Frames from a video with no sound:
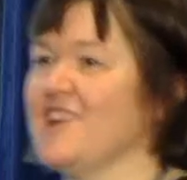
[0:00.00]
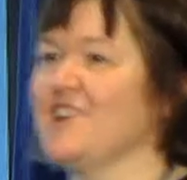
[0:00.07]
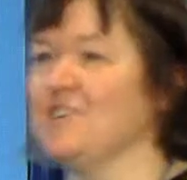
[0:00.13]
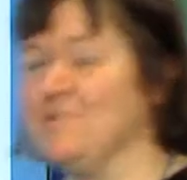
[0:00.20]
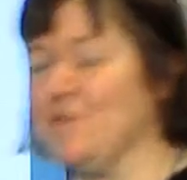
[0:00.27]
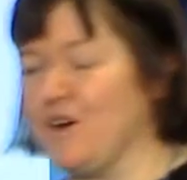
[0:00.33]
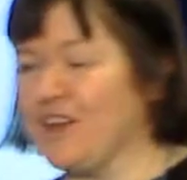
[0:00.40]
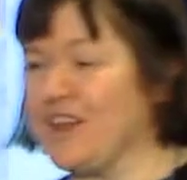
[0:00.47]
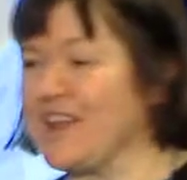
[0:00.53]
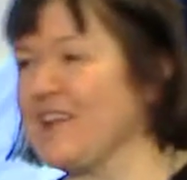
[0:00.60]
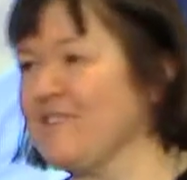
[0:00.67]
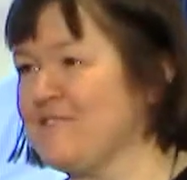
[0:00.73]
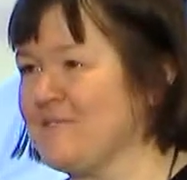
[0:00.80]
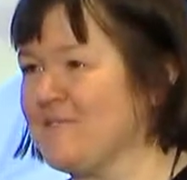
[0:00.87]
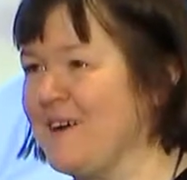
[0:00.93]
Good morning,
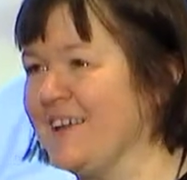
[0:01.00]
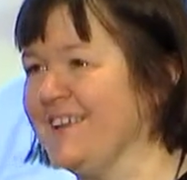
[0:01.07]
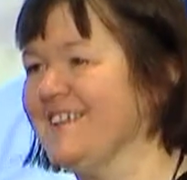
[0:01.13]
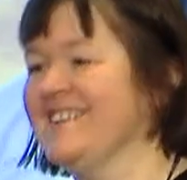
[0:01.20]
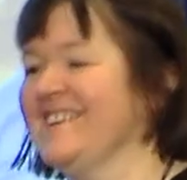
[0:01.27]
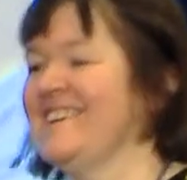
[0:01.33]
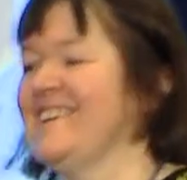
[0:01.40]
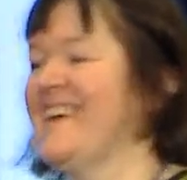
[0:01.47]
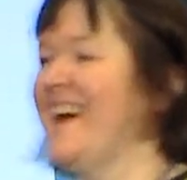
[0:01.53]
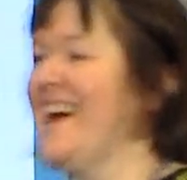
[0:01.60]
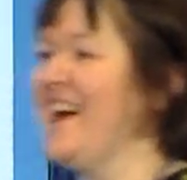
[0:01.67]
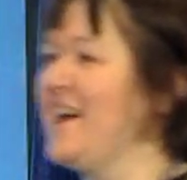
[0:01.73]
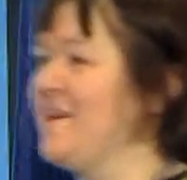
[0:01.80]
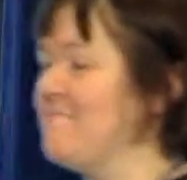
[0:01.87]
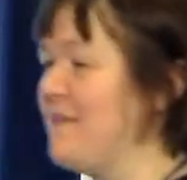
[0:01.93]
everyone.
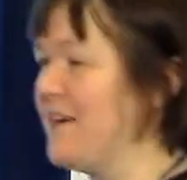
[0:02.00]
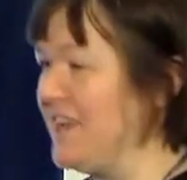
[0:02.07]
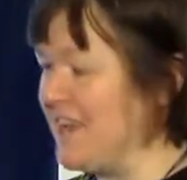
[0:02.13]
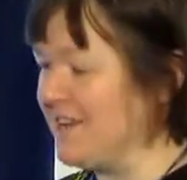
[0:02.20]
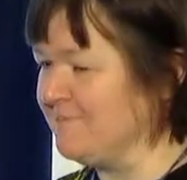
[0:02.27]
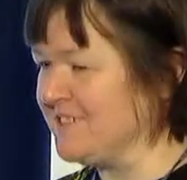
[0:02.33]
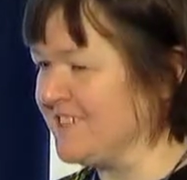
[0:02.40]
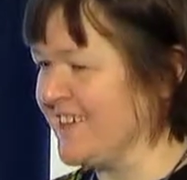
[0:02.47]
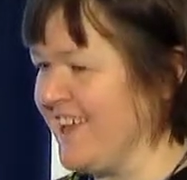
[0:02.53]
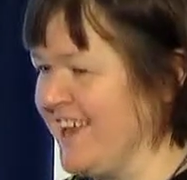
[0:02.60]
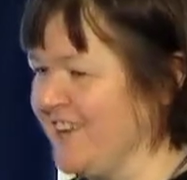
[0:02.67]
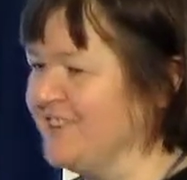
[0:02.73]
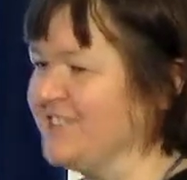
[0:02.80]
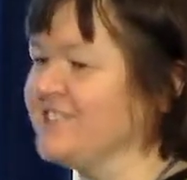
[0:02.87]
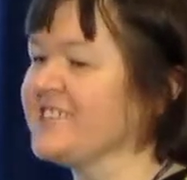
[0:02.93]
My name's
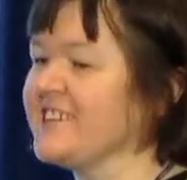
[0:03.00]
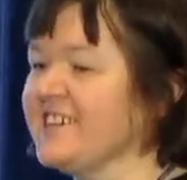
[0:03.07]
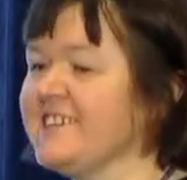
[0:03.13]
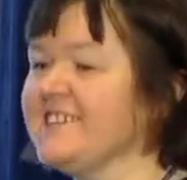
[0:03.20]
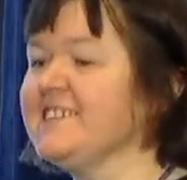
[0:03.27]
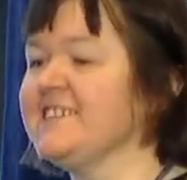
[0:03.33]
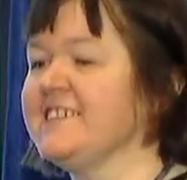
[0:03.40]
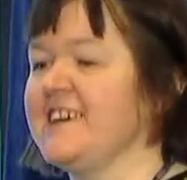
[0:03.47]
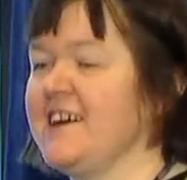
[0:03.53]
Claire Hoskins.